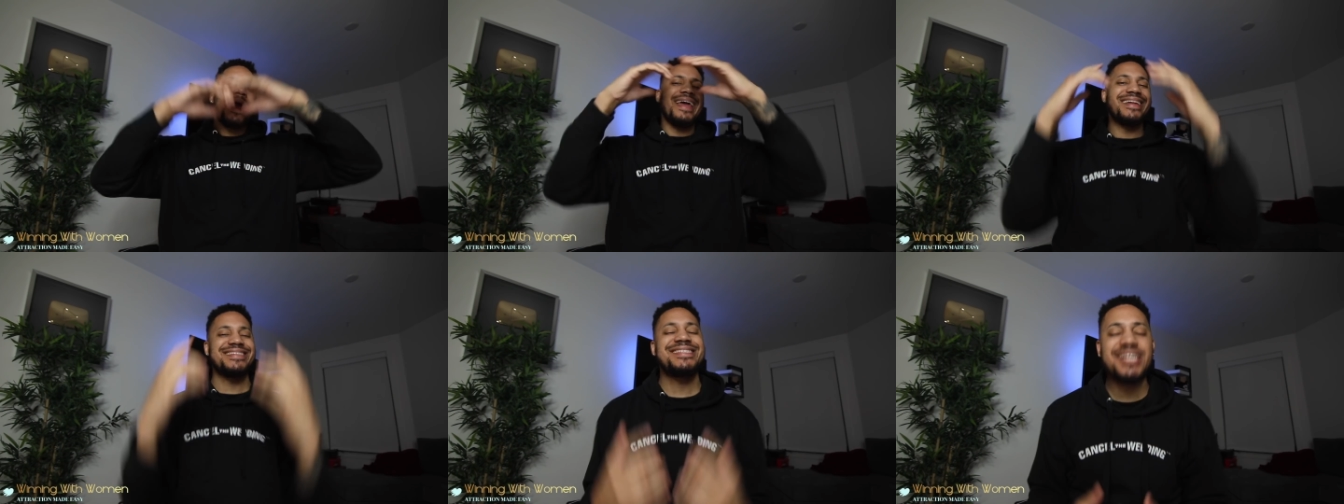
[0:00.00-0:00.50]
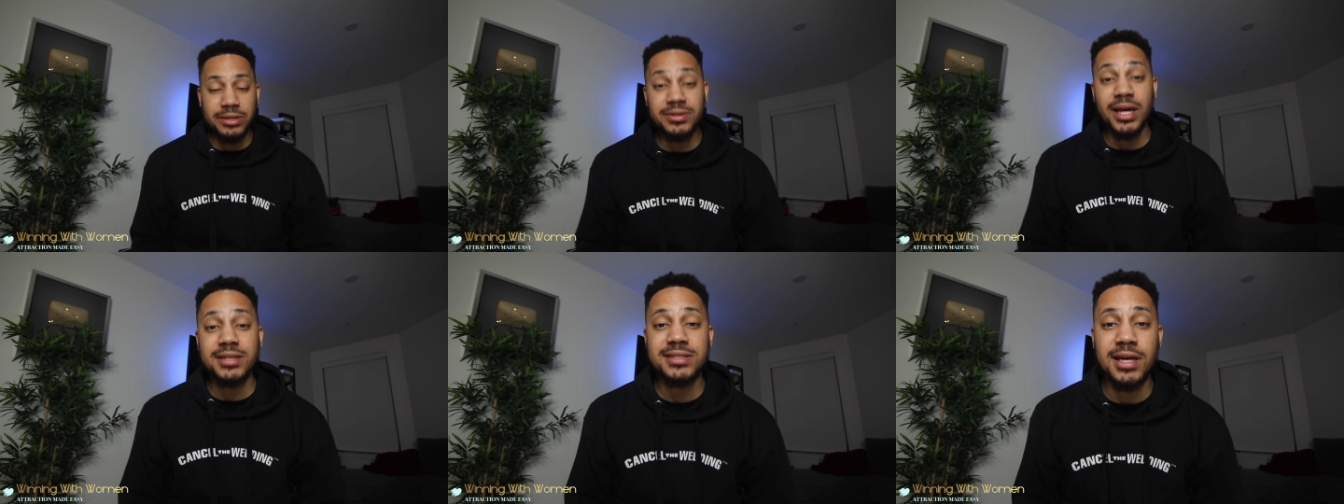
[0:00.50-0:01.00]
And until
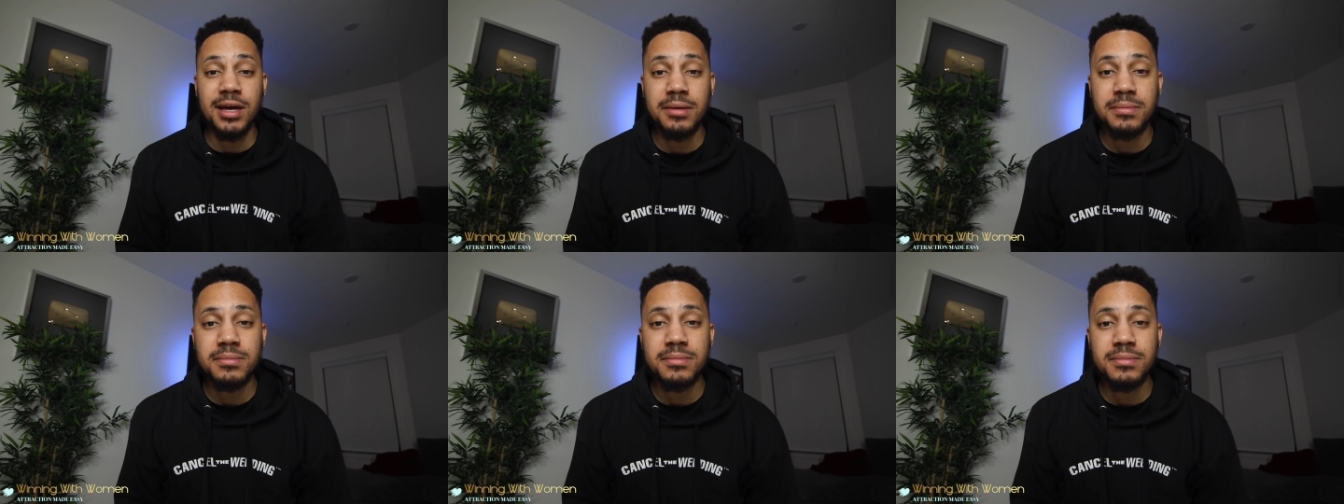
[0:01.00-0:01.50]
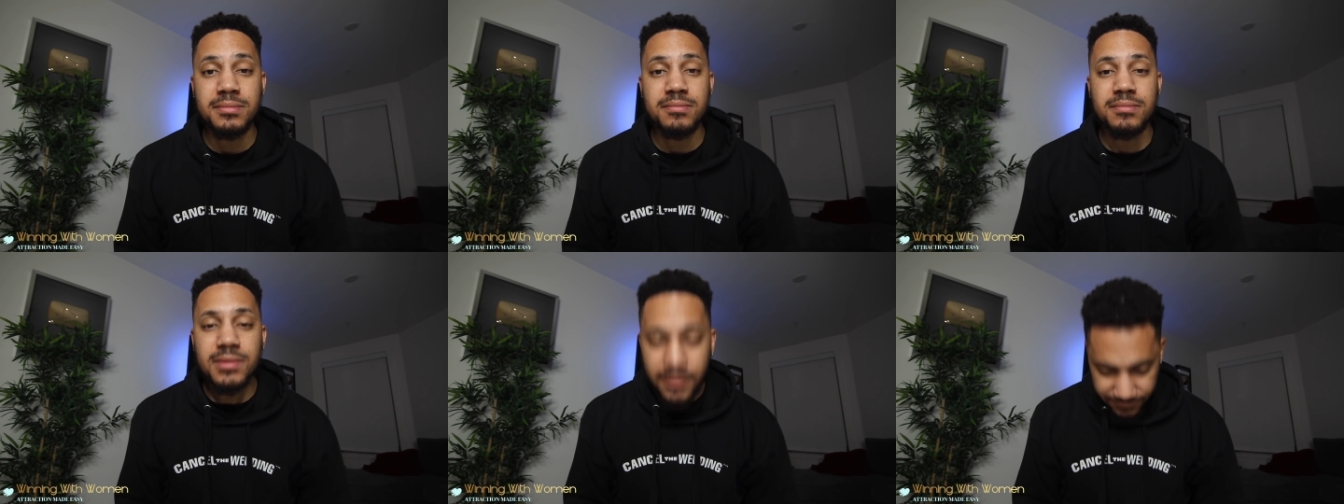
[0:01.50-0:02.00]
next time,
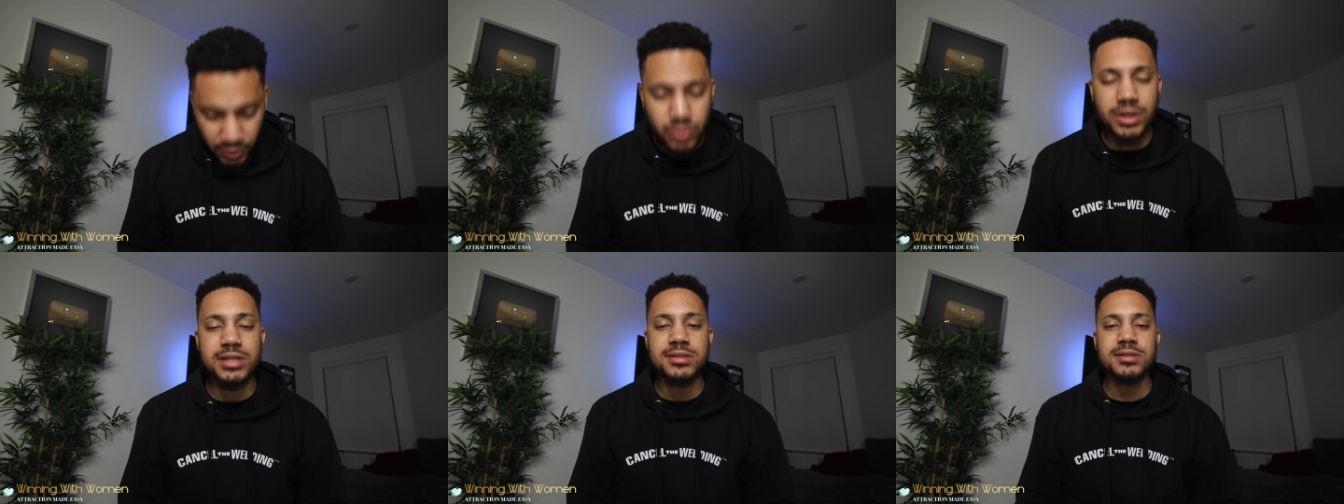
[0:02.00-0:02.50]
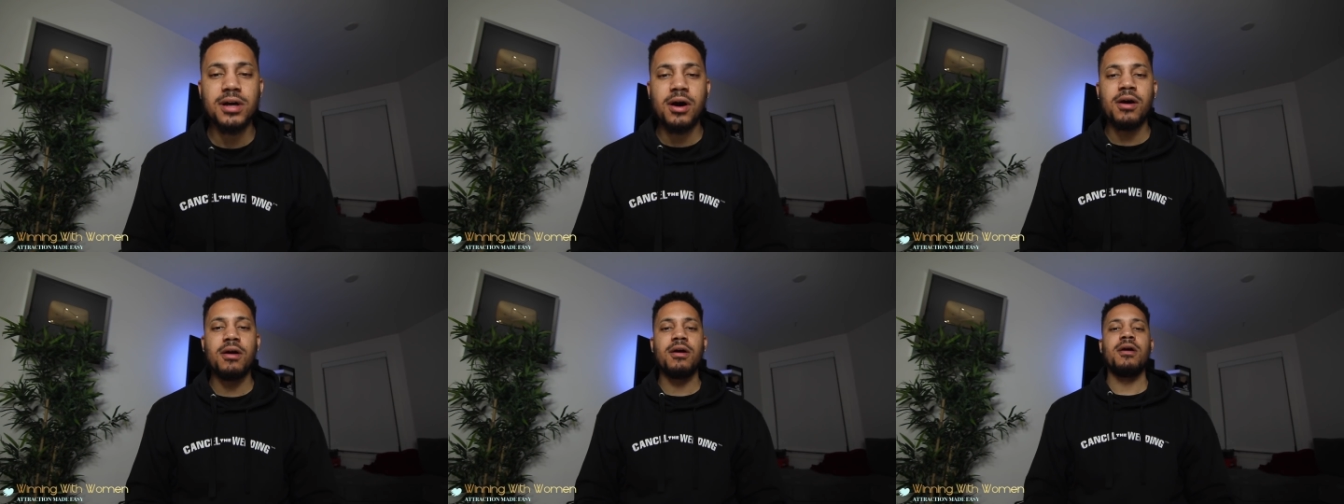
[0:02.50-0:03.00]
focus
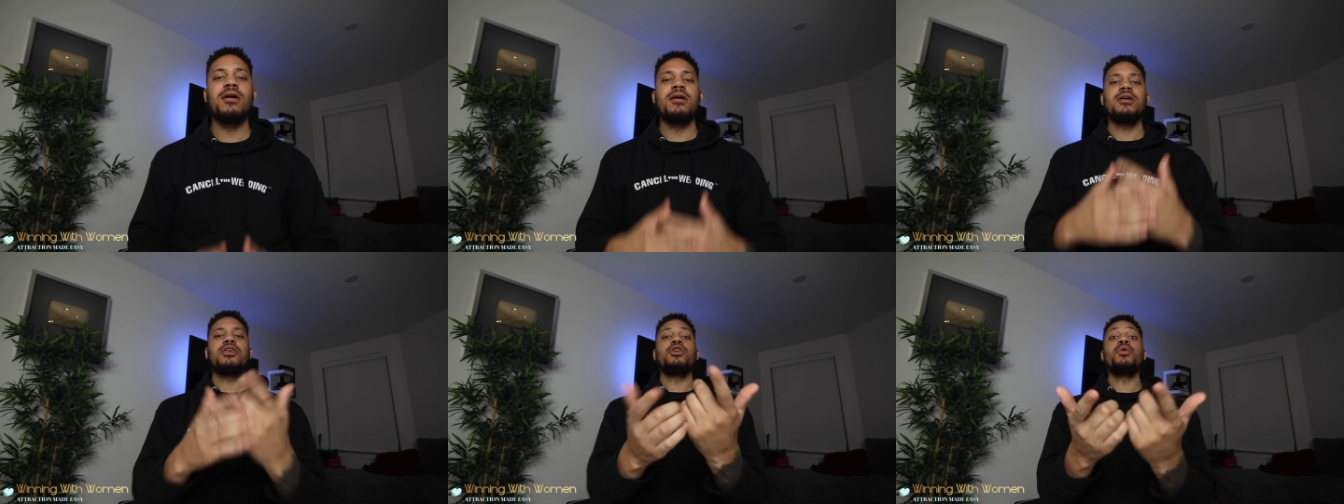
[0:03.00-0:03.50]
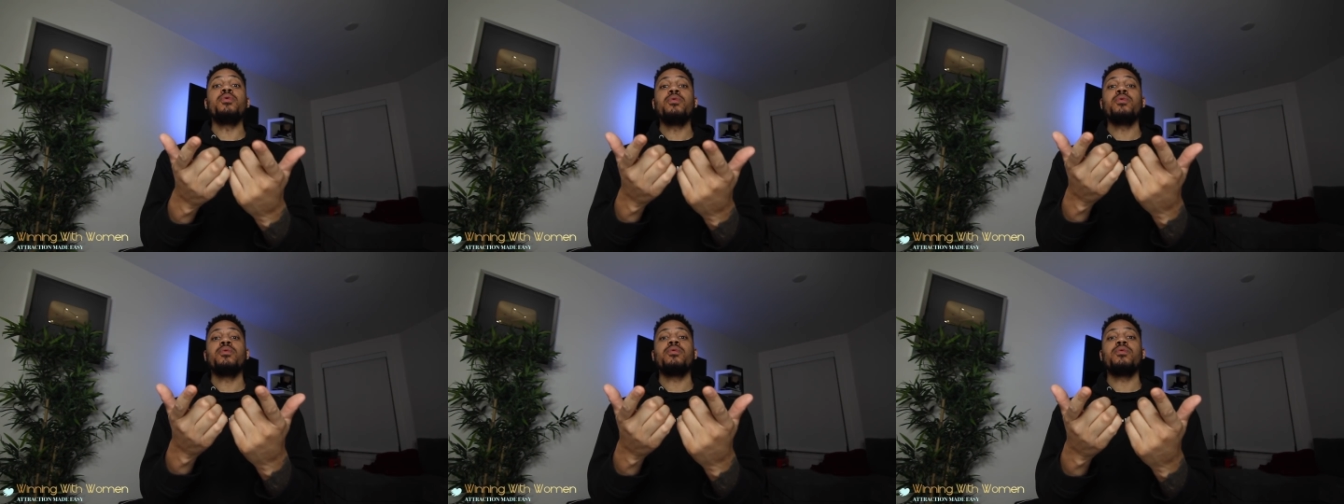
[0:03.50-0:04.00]
on
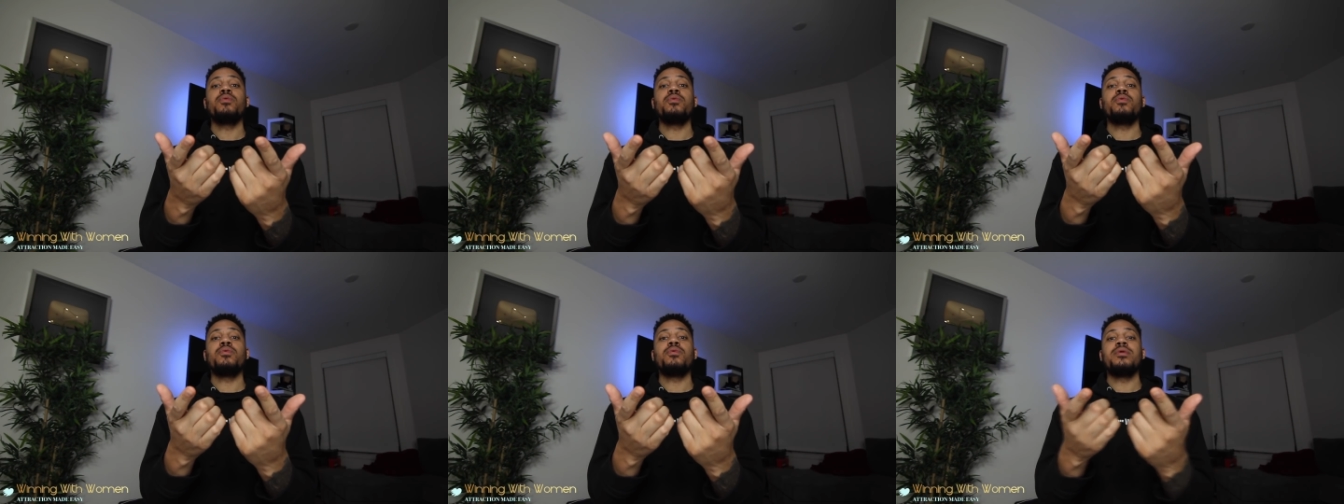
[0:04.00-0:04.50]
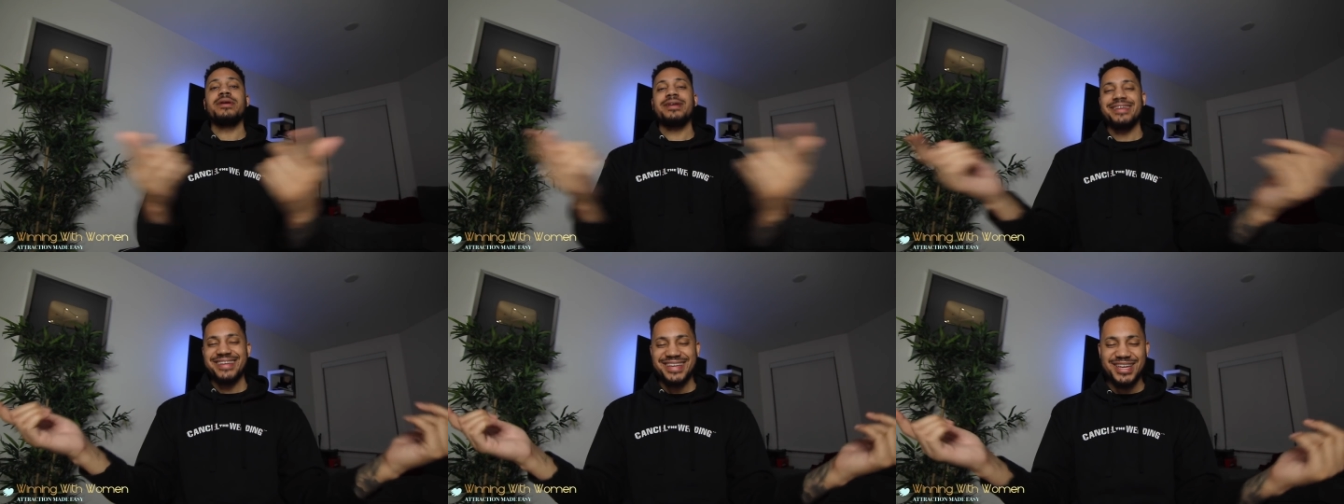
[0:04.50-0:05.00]
you
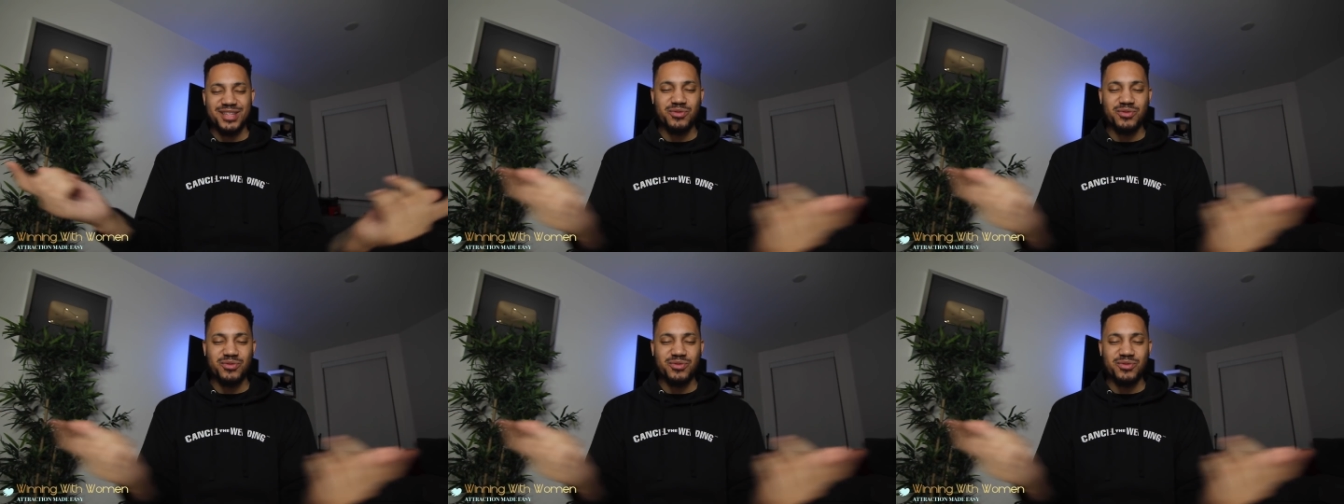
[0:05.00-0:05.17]
and